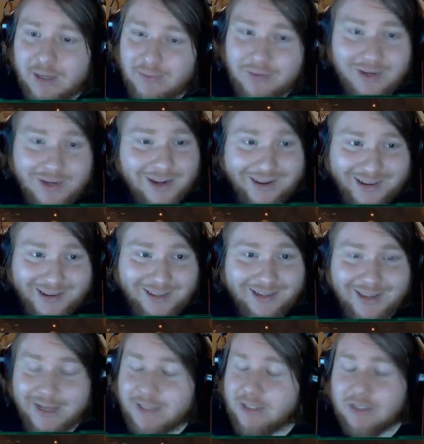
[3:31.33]
If you can't kill
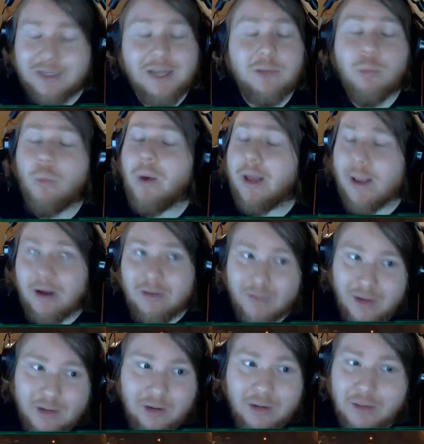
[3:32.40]
it, it just gets way out of
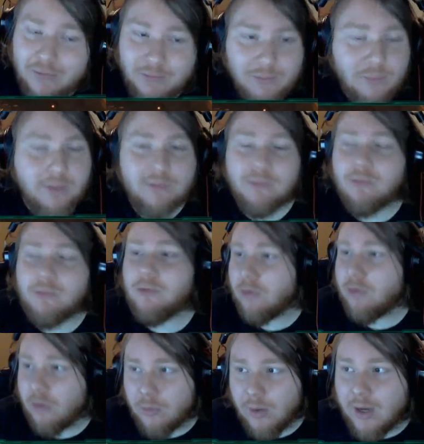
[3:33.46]
hand. It gets
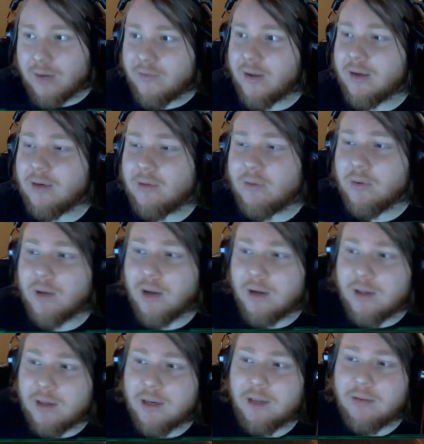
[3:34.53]
so out of hand if you can't
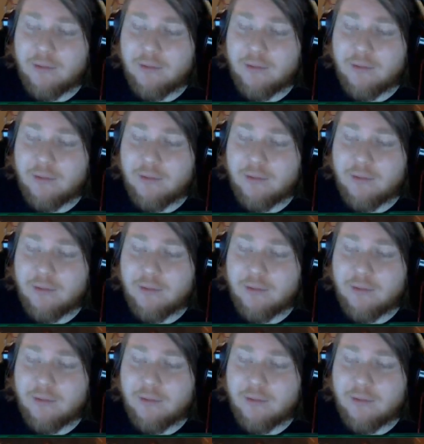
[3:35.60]
kill it.